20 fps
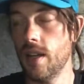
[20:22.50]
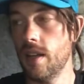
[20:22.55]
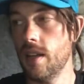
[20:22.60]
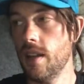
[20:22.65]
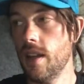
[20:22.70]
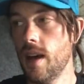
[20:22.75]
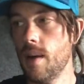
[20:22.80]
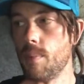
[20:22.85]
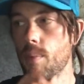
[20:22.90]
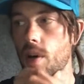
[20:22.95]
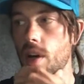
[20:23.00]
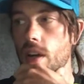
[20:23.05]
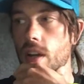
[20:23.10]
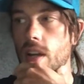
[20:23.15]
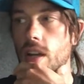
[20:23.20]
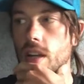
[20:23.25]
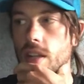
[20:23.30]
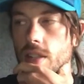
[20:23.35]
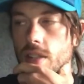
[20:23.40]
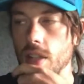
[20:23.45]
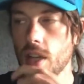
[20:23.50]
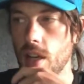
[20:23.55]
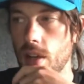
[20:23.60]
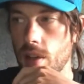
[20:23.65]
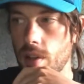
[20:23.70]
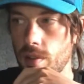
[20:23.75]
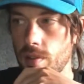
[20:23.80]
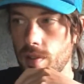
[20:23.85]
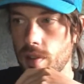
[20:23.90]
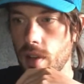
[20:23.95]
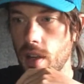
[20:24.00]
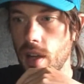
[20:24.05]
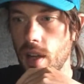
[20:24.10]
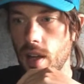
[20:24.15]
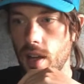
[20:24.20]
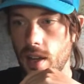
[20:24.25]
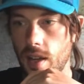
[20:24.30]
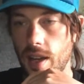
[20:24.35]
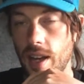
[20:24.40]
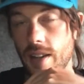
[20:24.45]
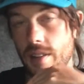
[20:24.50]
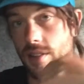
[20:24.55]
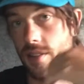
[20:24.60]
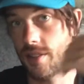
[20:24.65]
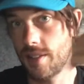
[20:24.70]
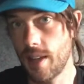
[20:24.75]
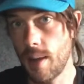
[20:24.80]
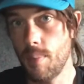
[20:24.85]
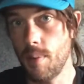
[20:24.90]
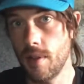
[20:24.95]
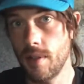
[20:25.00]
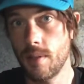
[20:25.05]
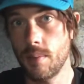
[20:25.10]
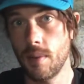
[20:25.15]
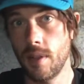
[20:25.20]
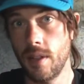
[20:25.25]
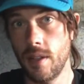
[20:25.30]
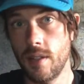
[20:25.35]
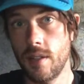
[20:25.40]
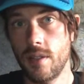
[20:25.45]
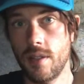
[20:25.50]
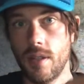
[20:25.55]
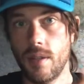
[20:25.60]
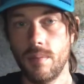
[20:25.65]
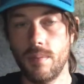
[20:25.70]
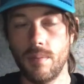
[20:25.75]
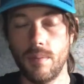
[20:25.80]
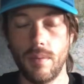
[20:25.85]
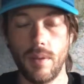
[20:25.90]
at that point I sort of had to step into my leadership